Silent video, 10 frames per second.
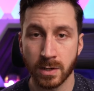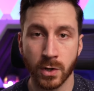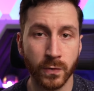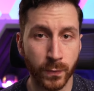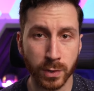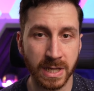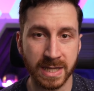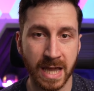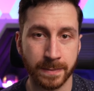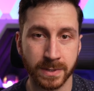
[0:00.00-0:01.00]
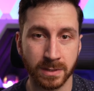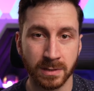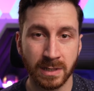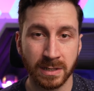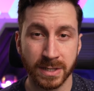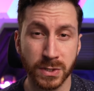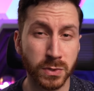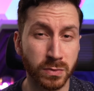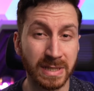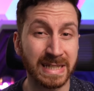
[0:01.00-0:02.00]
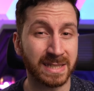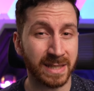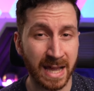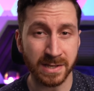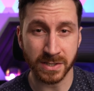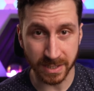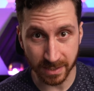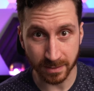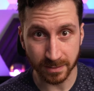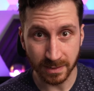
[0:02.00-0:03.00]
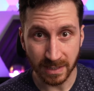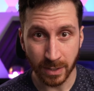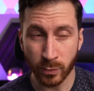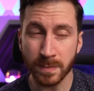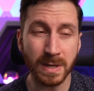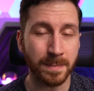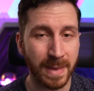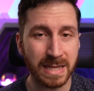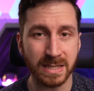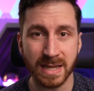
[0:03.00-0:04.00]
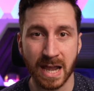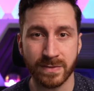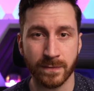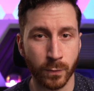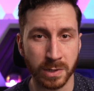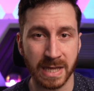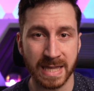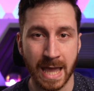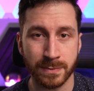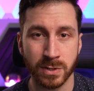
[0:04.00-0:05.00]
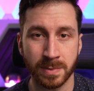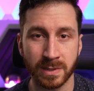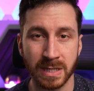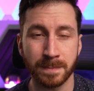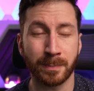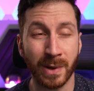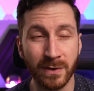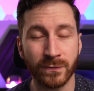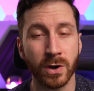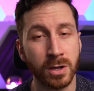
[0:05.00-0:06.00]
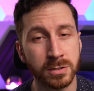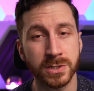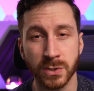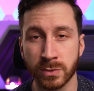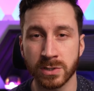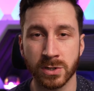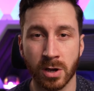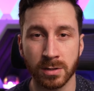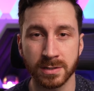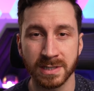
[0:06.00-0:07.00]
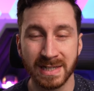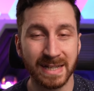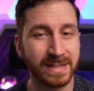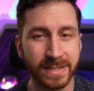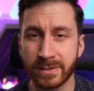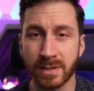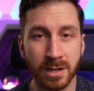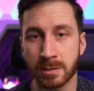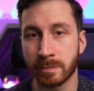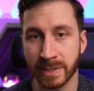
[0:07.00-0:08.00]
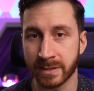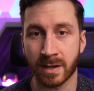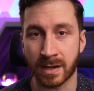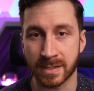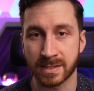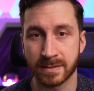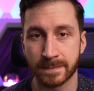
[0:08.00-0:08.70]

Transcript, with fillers: No 4K capture. This was released last year. It would have been amazing to have that 4K capture ability, but for under $200, it's still not a complete loss